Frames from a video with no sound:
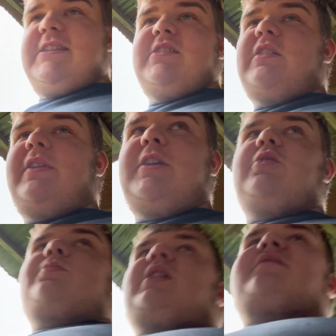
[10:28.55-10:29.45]
It's not a very
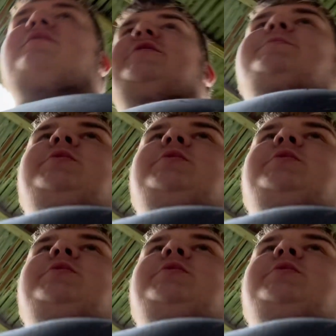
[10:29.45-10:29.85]
good breakfast,